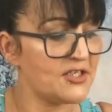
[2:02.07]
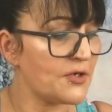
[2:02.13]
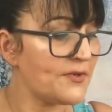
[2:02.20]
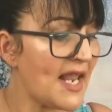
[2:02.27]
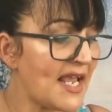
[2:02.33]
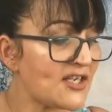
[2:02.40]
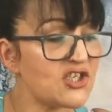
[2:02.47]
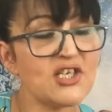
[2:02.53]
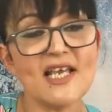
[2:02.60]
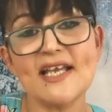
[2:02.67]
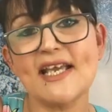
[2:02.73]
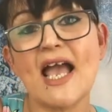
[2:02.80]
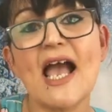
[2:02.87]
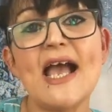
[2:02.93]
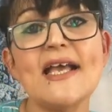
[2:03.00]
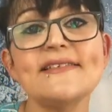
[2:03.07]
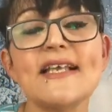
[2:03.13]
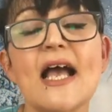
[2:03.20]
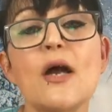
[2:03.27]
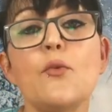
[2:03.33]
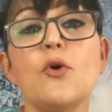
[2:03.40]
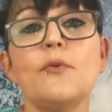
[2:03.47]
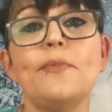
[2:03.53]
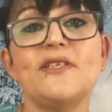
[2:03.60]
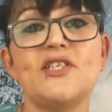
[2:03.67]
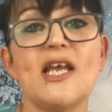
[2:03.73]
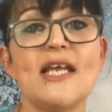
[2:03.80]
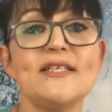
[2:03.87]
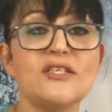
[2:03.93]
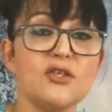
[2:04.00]
So next year, guys, I will be
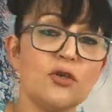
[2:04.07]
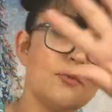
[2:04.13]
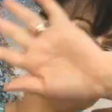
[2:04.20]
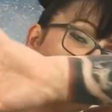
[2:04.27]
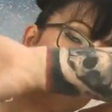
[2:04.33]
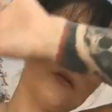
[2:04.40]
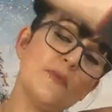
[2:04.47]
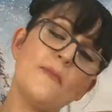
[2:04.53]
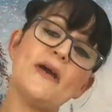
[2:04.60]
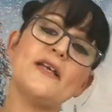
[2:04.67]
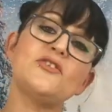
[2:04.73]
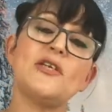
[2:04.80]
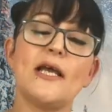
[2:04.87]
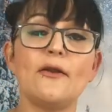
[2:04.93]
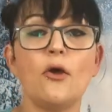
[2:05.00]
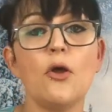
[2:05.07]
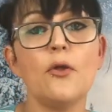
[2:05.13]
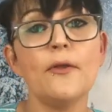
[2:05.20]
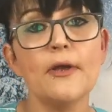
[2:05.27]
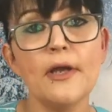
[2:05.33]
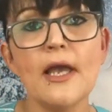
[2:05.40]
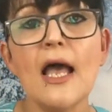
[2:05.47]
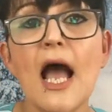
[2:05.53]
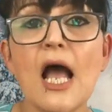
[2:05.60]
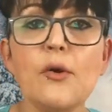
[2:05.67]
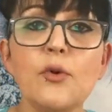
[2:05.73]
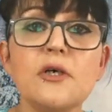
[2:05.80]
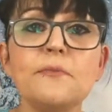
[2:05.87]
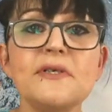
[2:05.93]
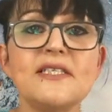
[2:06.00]
changing up some of my channel. I
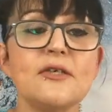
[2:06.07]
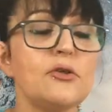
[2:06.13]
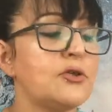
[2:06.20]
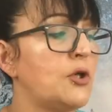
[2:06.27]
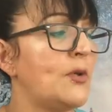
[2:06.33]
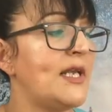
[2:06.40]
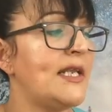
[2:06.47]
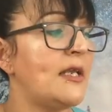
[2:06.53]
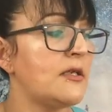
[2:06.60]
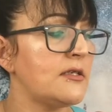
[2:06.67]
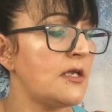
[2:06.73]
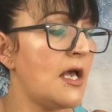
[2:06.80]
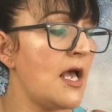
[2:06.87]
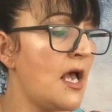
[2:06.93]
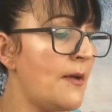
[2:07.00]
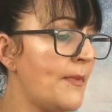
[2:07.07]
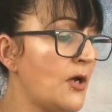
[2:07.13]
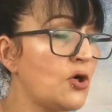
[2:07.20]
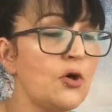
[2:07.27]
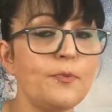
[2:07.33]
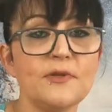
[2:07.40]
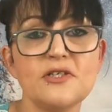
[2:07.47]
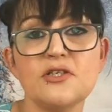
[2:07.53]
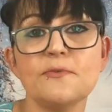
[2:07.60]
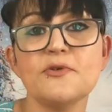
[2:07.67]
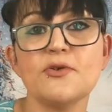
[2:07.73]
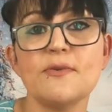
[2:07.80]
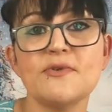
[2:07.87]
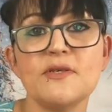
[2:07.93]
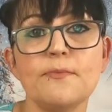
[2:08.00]
will be still doing um, a couple of
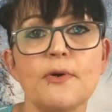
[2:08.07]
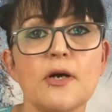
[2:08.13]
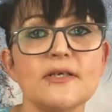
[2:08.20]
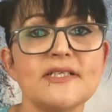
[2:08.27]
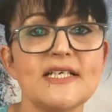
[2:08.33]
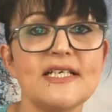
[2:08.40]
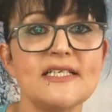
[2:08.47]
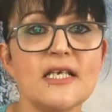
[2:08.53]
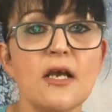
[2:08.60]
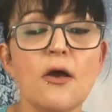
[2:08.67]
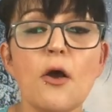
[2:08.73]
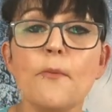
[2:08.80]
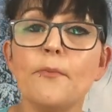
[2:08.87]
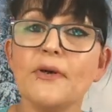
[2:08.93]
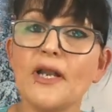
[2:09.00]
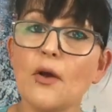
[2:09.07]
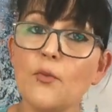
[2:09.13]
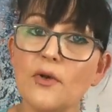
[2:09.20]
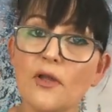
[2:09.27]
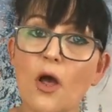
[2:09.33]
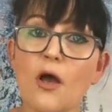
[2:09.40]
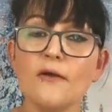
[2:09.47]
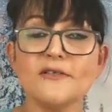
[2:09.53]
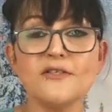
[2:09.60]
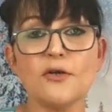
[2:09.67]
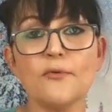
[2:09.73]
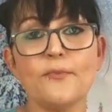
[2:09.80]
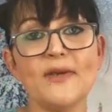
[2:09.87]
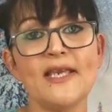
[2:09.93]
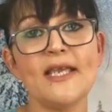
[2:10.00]
subscription boxes, but I will
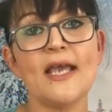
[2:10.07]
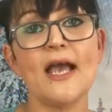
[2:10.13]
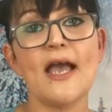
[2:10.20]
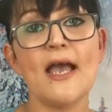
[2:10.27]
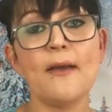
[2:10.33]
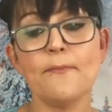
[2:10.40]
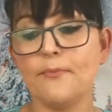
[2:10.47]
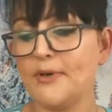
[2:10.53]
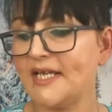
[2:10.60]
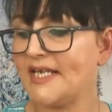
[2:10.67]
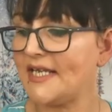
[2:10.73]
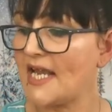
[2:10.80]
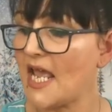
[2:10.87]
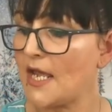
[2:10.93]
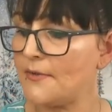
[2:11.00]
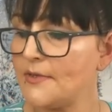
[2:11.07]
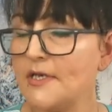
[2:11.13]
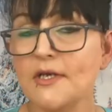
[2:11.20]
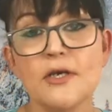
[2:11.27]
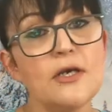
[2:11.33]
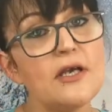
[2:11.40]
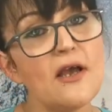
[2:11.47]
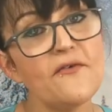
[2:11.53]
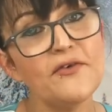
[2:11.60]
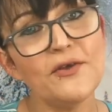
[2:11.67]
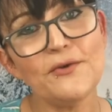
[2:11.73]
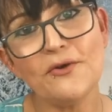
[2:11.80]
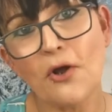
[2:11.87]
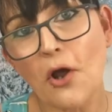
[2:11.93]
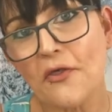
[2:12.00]
also be um, bringing out a
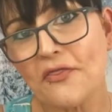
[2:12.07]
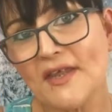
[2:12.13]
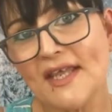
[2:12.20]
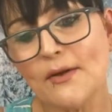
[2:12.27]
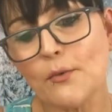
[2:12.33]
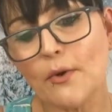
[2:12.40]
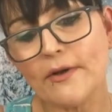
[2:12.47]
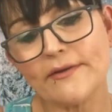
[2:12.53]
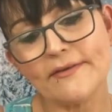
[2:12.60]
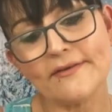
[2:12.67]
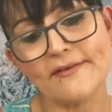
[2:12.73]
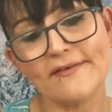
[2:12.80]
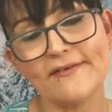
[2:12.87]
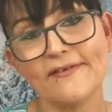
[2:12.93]
few gothy ones.